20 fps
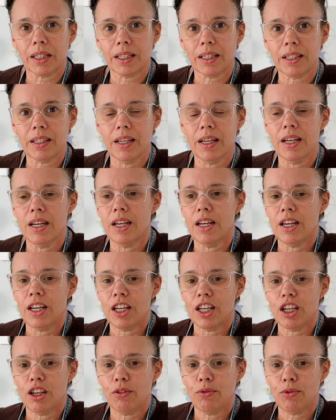Okay,
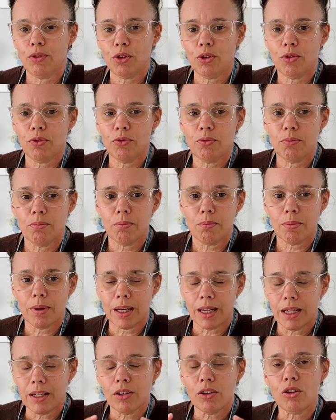if you've
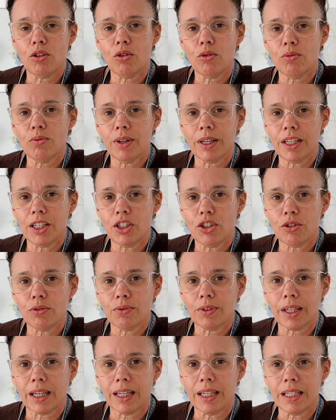made a whole range of
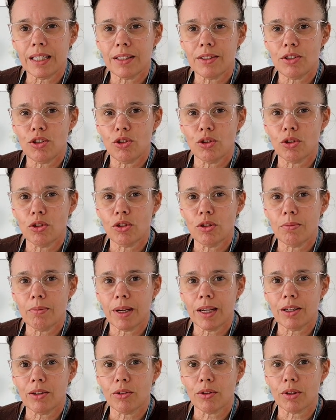cakes, you know, you
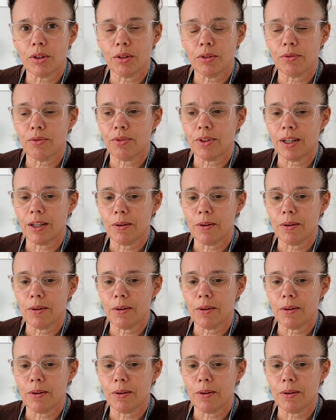may not have